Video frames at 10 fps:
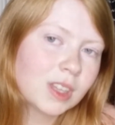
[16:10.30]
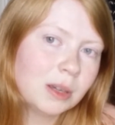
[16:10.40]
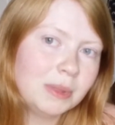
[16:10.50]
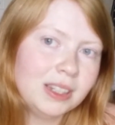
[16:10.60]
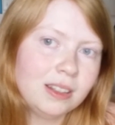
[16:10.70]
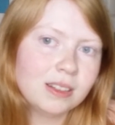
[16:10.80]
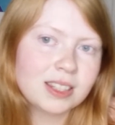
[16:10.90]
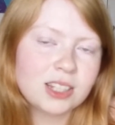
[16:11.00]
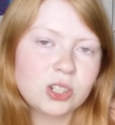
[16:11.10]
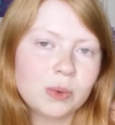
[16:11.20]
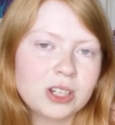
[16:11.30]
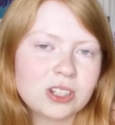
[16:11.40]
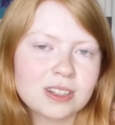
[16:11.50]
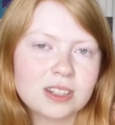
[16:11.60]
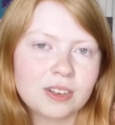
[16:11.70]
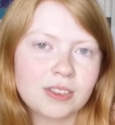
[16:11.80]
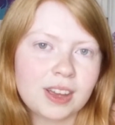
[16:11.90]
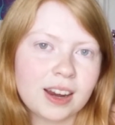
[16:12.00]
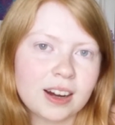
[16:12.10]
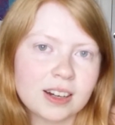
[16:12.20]
I mean, the situation's still
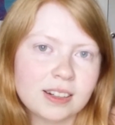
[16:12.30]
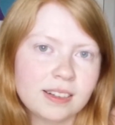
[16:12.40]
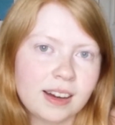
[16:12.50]
there.